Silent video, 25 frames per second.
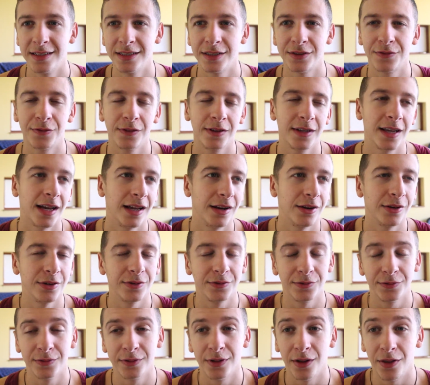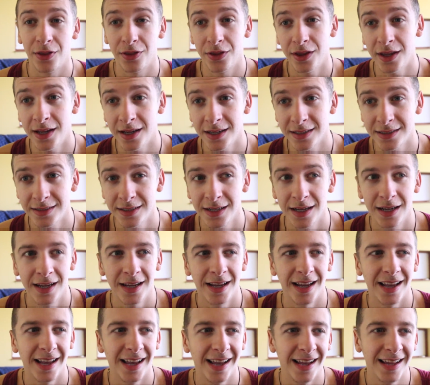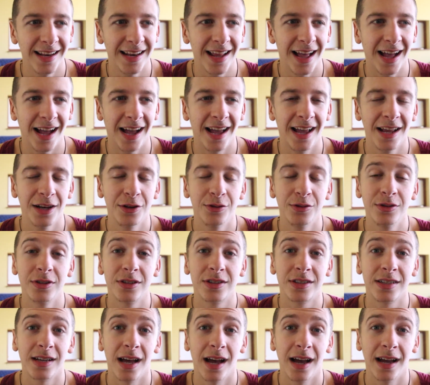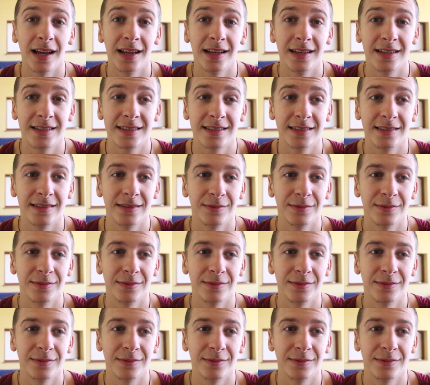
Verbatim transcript: this kind of things and I had to decide